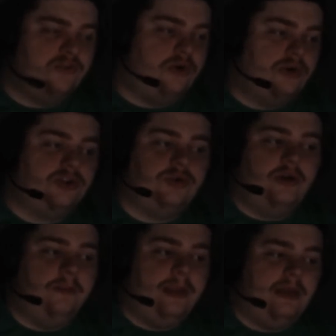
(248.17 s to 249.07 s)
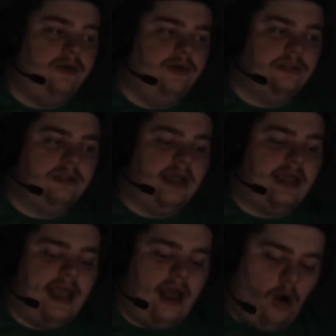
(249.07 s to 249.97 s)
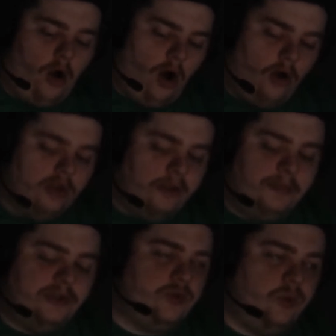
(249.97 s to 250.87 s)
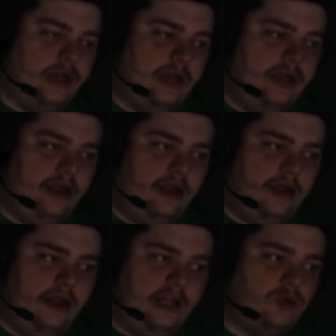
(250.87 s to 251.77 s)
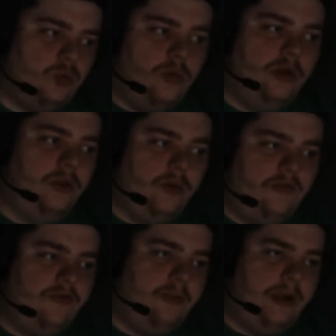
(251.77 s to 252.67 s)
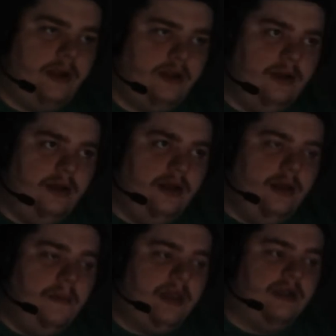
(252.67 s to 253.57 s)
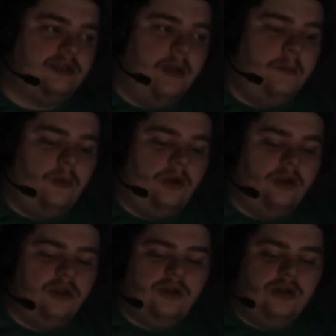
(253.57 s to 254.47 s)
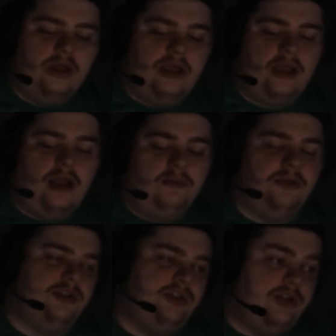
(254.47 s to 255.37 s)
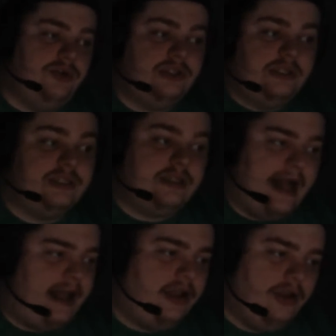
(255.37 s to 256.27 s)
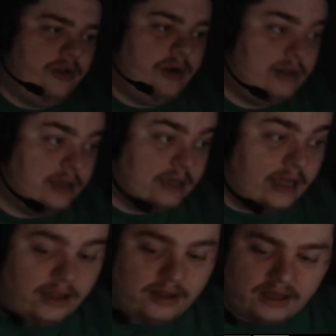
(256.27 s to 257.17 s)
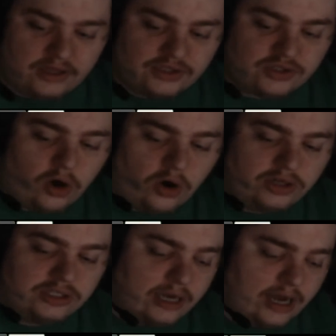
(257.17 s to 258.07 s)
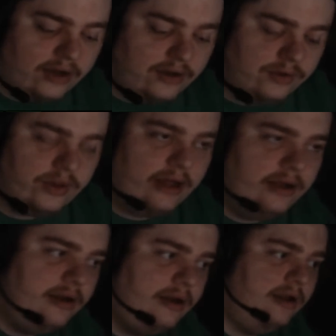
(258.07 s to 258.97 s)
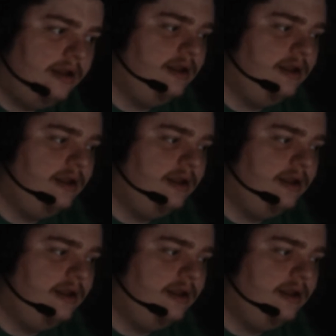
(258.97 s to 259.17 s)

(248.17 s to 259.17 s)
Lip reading: those first three meals, like, all in between it, it's really rough for me. Because I'm really, like, I'm just used to snacking throughout the day, and it's just hard to not do that.